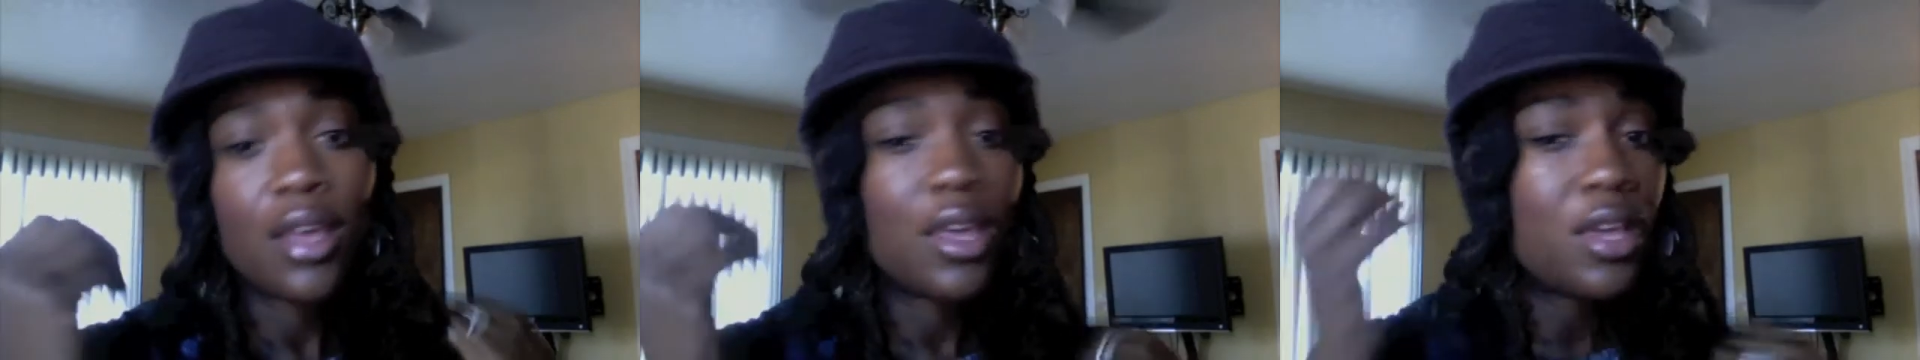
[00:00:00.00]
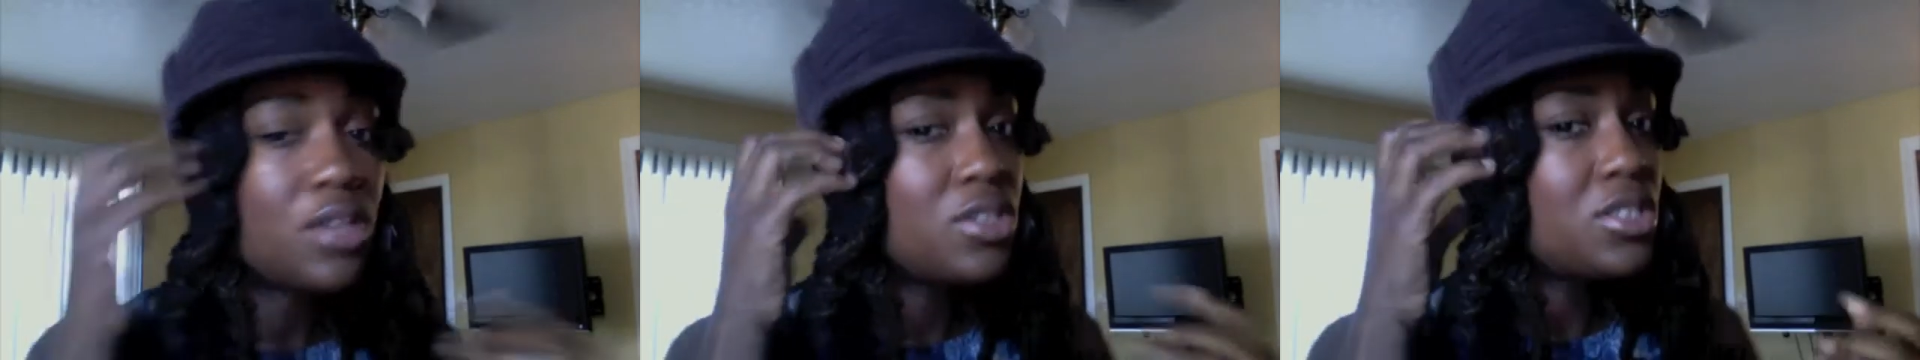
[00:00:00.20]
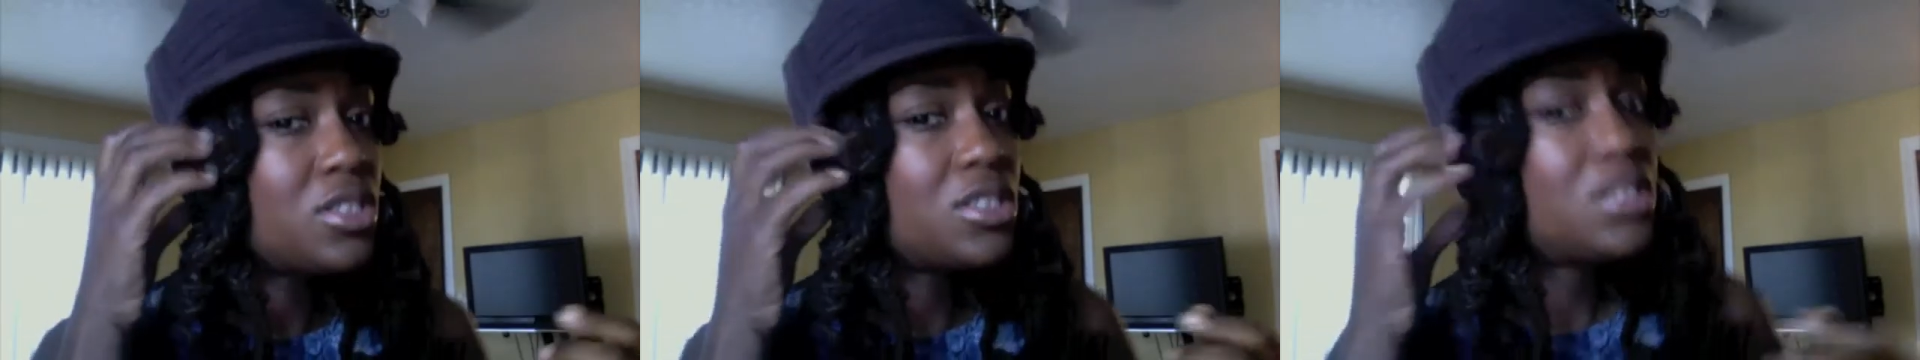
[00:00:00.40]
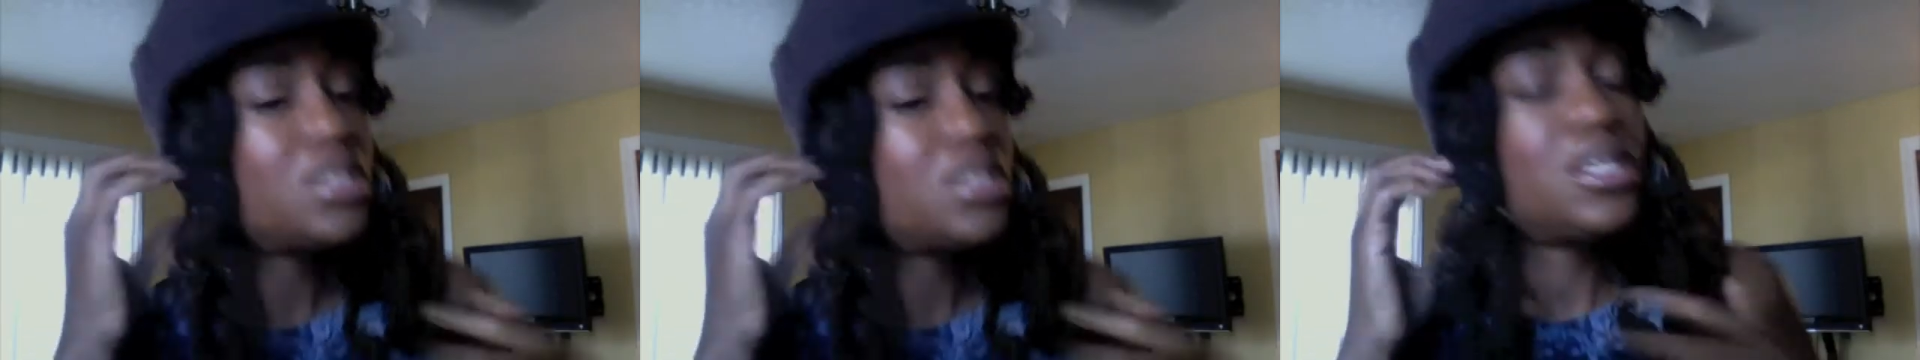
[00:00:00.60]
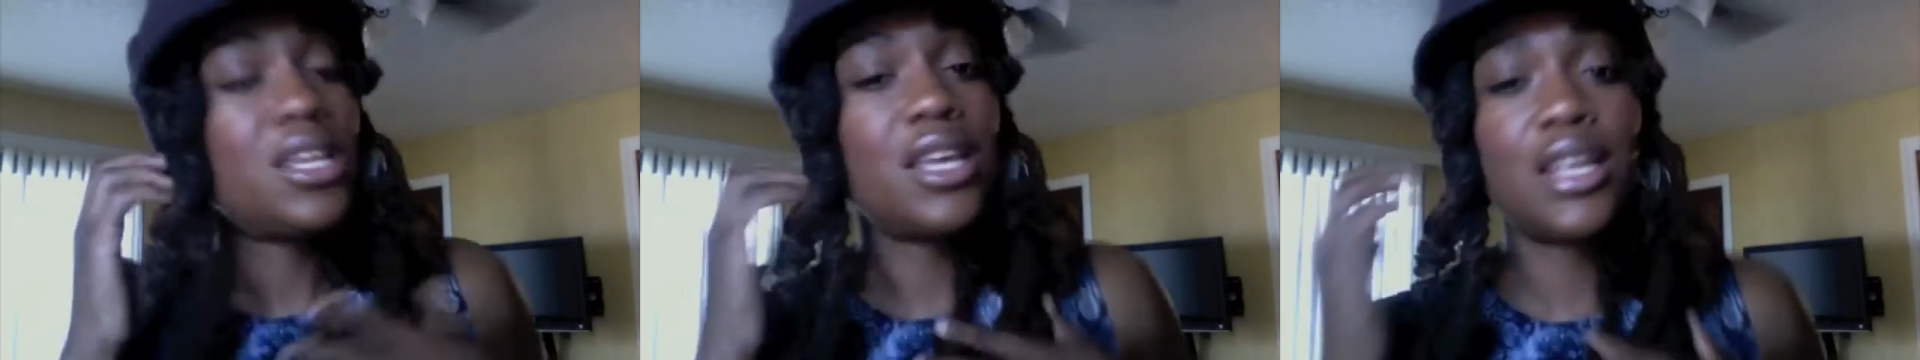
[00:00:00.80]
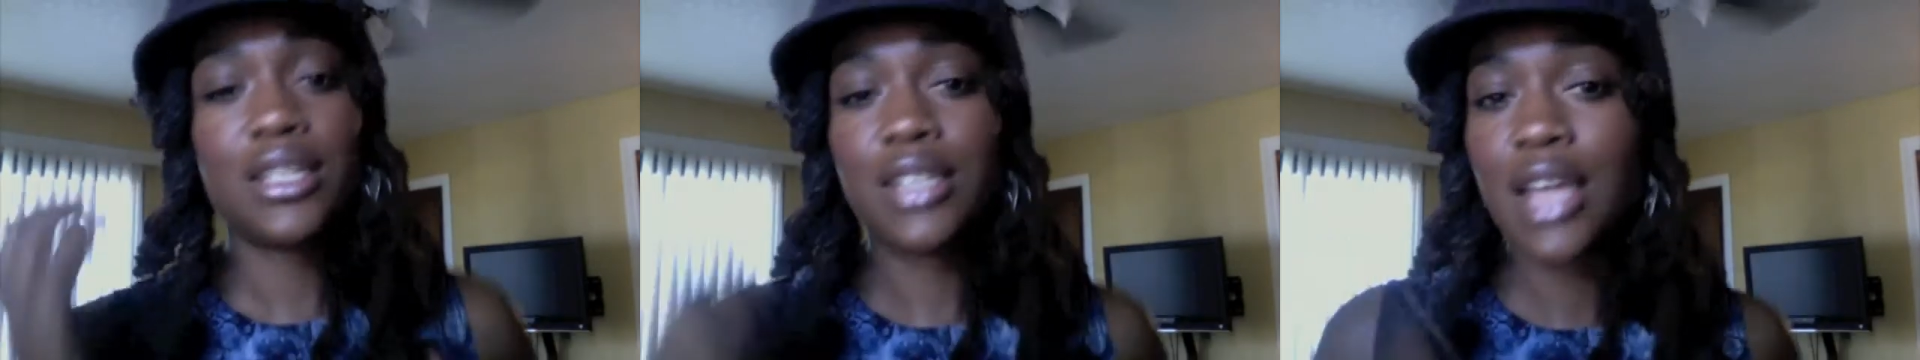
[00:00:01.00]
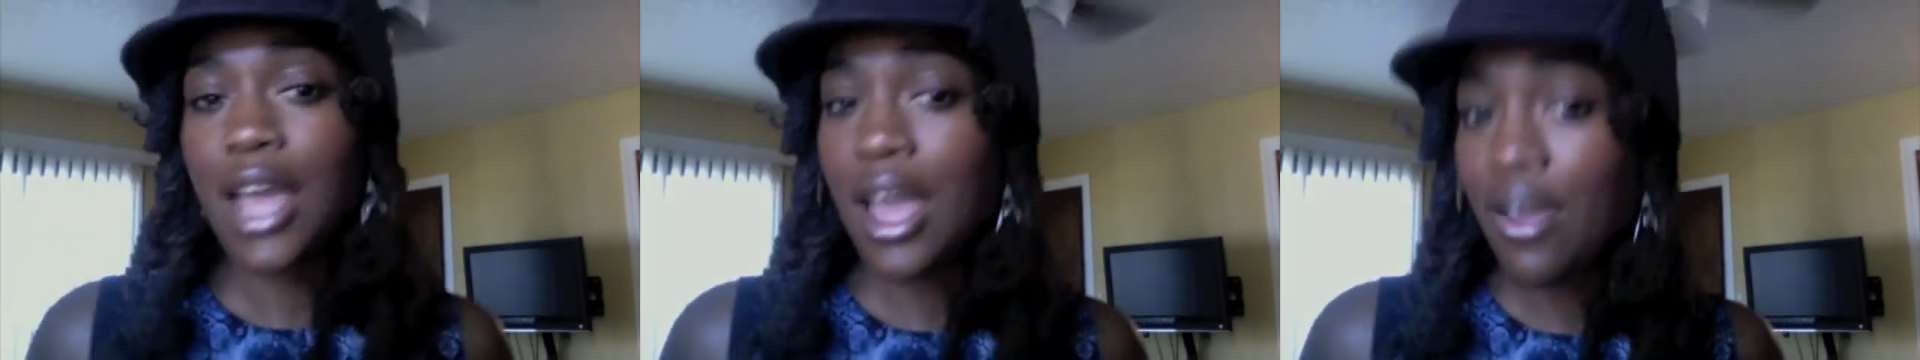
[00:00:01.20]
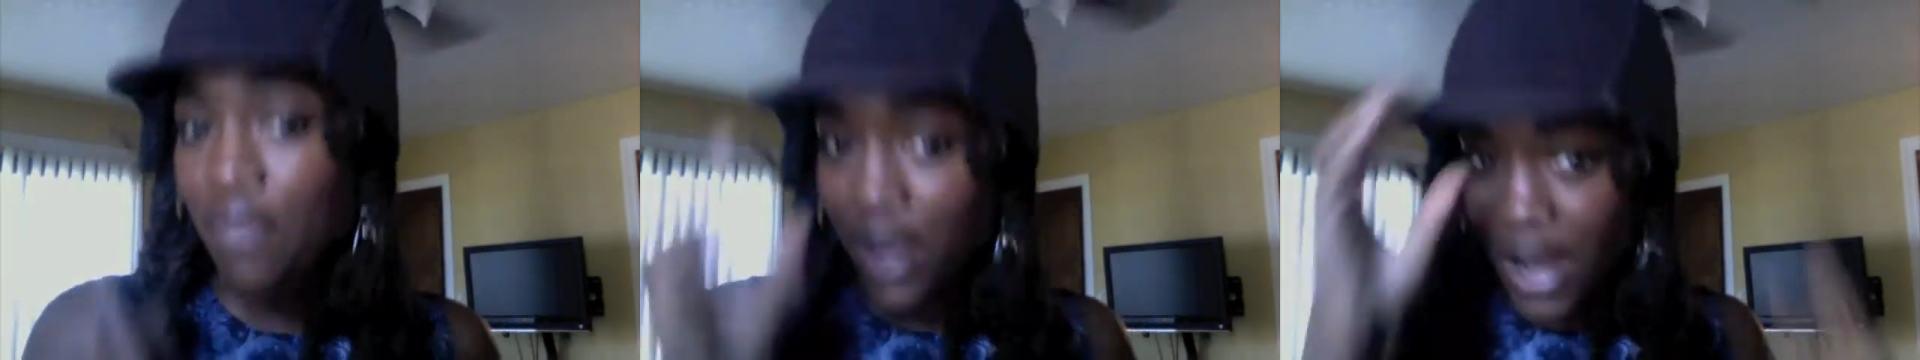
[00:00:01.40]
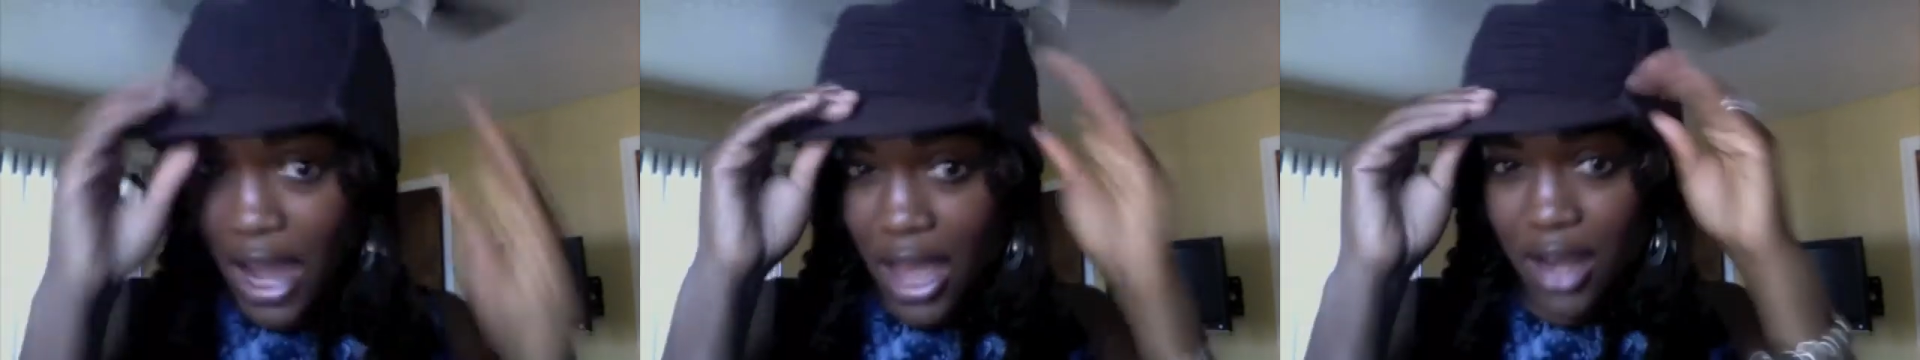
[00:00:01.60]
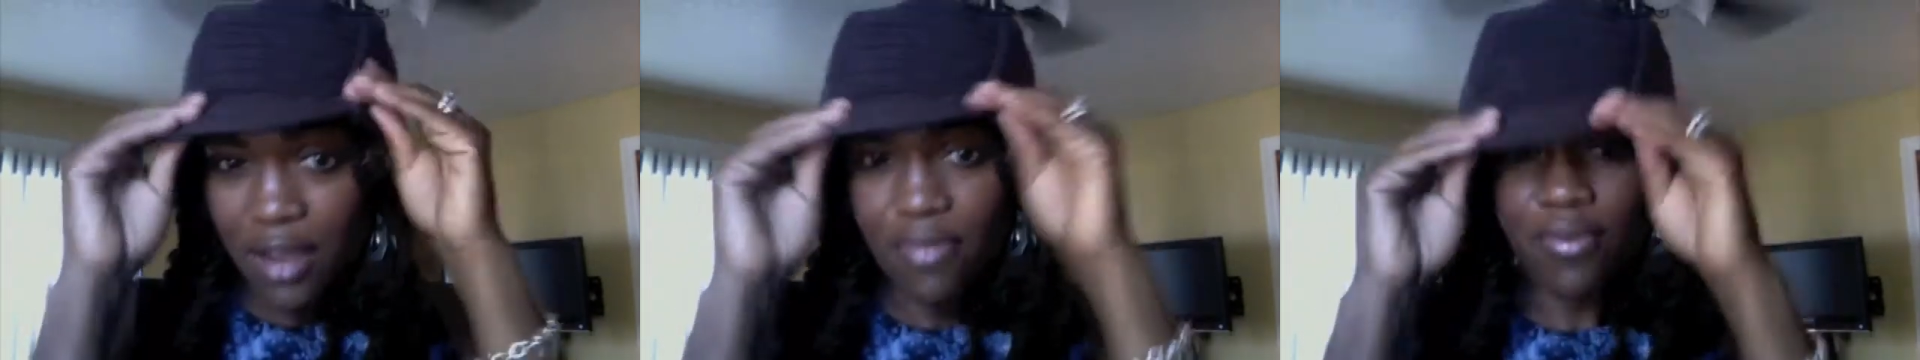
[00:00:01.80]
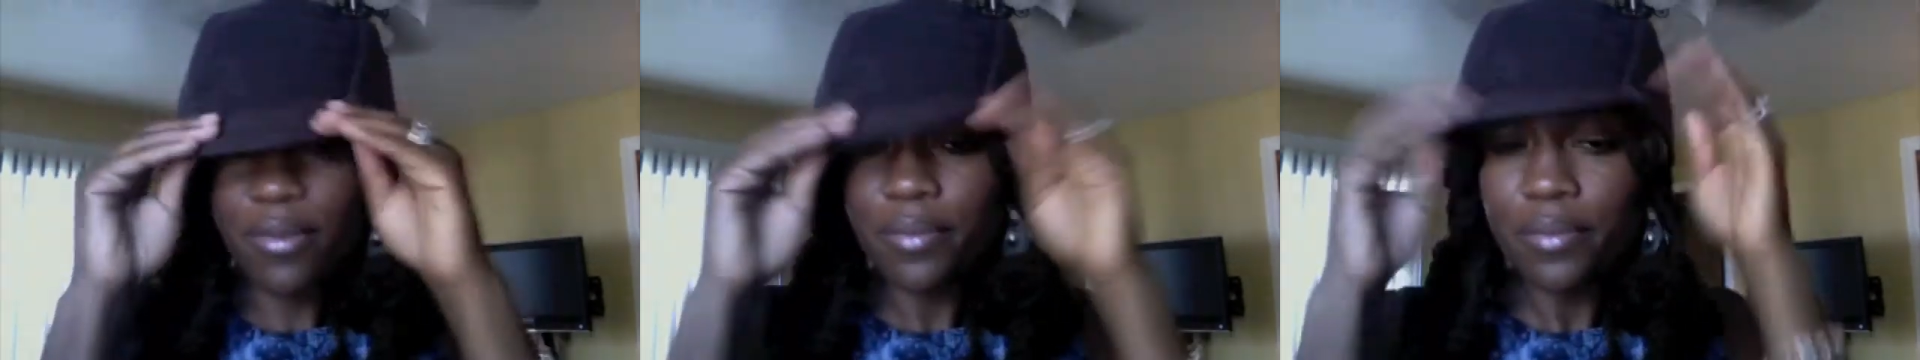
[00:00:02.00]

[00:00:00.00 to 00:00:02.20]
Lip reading: can just see, because I have a lot of them.